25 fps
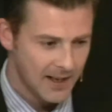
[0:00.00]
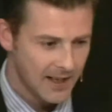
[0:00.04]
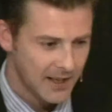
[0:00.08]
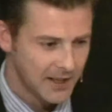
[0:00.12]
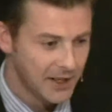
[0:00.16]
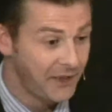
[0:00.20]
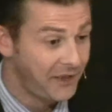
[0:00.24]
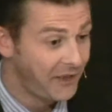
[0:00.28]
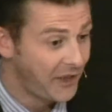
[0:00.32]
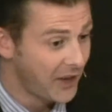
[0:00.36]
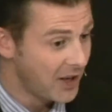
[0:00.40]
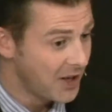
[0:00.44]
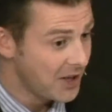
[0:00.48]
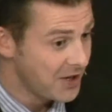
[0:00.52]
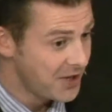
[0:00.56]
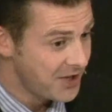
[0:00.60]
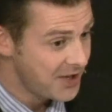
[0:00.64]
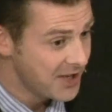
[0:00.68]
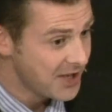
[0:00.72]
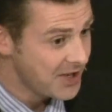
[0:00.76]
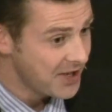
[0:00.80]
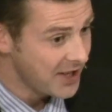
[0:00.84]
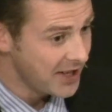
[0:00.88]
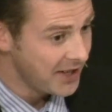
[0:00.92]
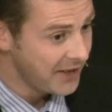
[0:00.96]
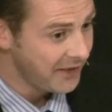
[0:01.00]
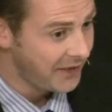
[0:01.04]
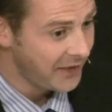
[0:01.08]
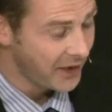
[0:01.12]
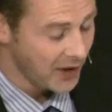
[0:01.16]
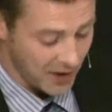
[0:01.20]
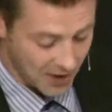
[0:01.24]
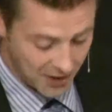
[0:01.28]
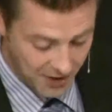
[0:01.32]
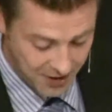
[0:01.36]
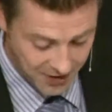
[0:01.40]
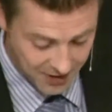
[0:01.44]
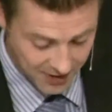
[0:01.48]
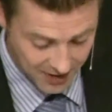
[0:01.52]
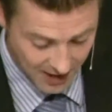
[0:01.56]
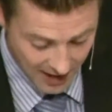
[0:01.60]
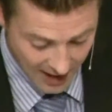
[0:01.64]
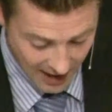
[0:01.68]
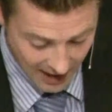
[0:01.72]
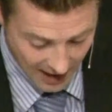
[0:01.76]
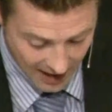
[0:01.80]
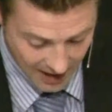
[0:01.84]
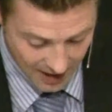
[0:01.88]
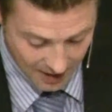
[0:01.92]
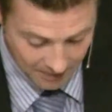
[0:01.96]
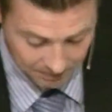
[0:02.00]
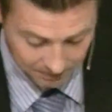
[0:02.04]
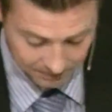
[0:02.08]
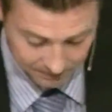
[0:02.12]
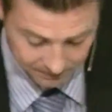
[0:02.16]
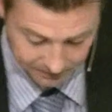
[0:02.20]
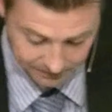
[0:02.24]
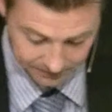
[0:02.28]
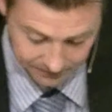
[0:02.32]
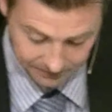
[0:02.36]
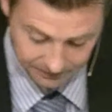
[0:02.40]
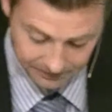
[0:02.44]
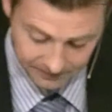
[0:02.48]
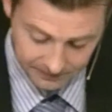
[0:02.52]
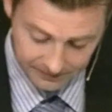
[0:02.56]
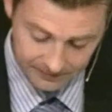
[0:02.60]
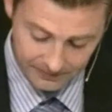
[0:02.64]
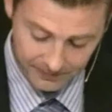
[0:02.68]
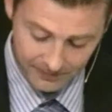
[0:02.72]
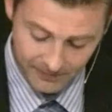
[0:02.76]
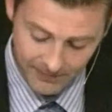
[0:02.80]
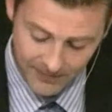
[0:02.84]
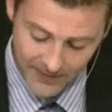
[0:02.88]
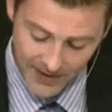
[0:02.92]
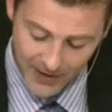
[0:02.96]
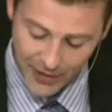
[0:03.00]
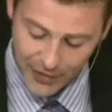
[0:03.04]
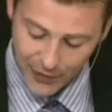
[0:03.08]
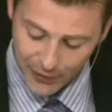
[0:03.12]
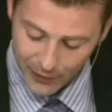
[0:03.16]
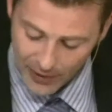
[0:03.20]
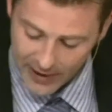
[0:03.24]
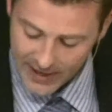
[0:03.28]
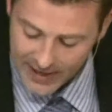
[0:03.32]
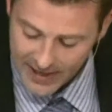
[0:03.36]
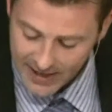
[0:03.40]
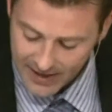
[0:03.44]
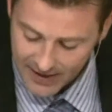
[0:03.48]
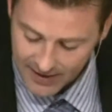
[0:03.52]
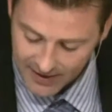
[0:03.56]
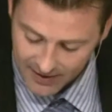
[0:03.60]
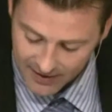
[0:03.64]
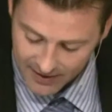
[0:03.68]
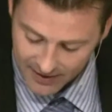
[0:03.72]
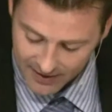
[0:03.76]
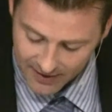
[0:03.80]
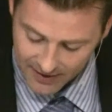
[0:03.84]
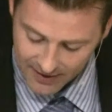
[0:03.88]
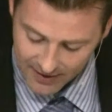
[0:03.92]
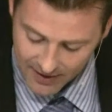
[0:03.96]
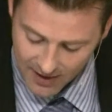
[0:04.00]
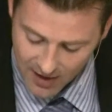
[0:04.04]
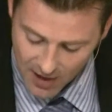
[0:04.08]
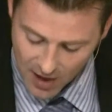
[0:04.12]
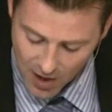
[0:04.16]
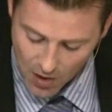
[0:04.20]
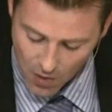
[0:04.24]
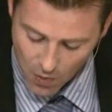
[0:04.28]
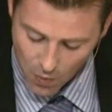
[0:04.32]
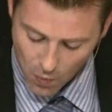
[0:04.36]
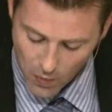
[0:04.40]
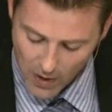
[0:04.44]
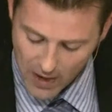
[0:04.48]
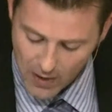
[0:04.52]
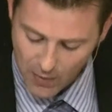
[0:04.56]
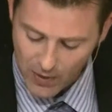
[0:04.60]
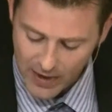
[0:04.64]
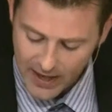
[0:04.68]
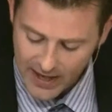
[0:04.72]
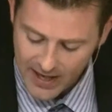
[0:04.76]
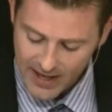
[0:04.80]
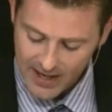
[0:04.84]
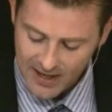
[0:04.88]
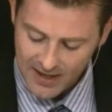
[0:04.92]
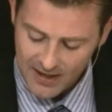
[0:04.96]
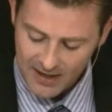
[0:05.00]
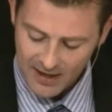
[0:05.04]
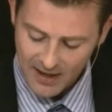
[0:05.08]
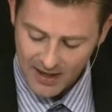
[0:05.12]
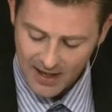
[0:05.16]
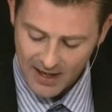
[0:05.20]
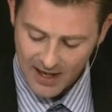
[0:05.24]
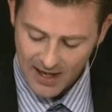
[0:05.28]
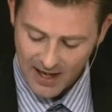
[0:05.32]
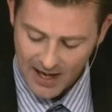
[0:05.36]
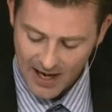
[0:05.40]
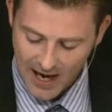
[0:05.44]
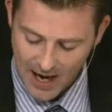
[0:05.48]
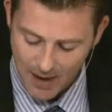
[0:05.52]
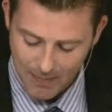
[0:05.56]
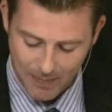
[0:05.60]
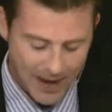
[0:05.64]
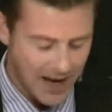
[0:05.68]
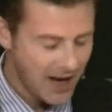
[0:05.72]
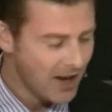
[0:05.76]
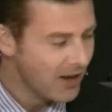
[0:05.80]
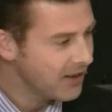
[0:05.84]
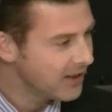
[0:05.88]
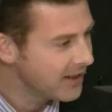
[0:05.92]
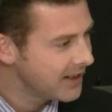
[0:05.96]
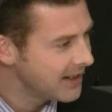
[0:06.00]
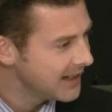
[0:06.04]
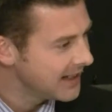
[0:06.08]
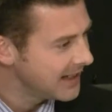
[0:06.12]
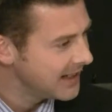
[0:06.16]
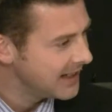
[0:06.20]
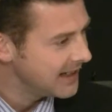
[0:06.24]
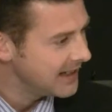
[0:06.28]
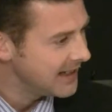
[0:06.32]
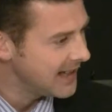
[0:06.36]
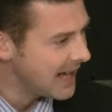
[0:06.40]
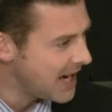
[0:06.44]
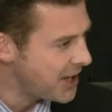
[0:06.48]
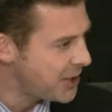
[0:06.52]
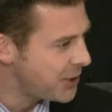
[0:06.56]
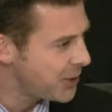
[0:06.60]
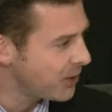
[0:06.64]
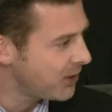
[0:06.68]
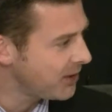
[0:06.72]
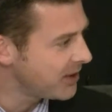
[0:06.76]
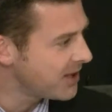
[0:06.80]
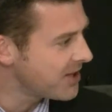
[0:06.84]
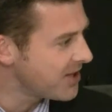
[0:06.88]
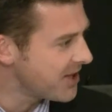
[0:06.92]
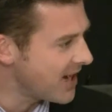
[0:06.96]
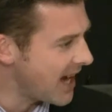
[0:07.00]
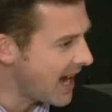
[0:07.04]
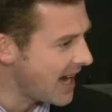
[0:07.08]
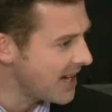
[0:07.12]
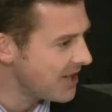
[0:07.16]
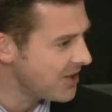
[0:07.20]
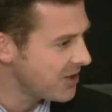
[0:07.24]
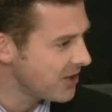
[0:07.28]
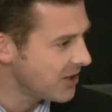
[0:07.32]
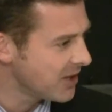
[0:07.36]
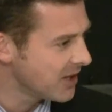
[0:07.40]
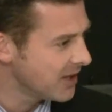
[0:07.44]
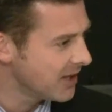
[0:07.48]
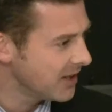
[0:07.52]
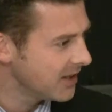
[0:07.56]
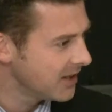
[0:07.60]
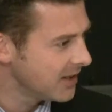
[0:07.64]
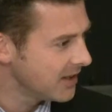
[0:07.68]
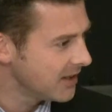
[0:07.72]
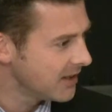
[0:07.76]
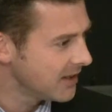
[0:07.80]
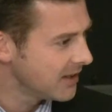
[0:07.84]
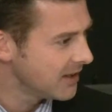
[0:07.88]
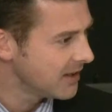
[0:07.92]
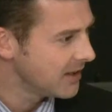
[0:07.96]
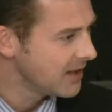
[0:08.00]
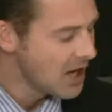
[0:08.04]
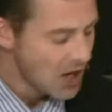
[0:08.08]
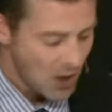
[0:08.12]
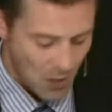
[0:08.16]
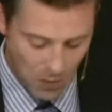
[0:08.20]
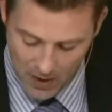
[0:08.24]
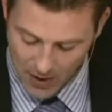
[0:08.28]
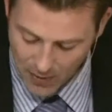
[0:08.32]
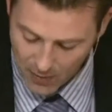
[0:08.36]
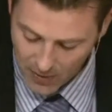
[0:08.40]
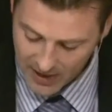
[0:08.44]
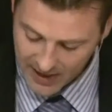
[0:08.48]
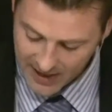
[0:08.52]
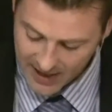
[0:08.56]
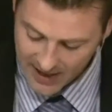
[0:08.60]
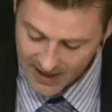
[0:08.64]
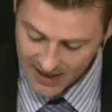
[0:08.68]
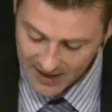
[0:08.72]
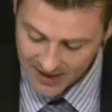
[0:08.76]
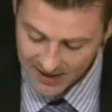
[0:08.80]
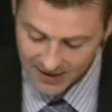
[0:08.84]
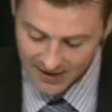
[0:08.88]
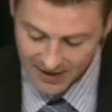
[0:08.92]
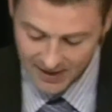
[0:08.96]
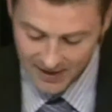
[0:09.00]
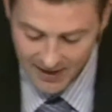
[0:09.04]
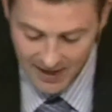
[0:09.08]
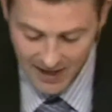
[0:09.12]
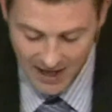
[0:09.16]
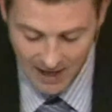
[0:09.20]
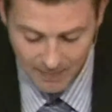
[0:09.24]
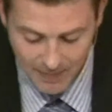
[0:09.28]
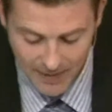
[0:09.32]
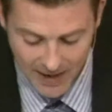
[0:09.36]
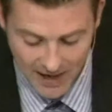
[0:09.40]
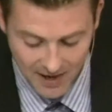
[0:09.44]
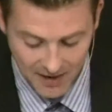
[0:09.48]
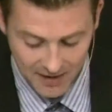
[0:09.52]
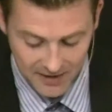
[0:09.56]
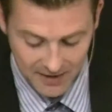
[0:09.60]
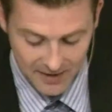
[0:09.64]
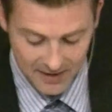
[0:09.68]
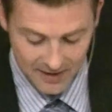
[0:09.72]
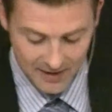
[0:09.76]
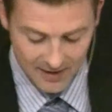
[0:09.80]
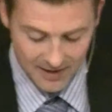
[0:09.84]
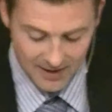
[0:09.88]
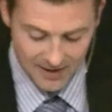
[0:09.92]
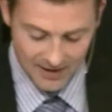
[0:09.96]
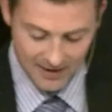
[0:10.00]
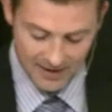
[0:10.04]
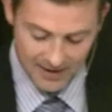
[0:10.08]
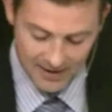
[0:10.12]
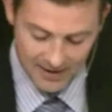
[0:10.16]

And the first is in verse um, 3. We read, about natural disaster. We read about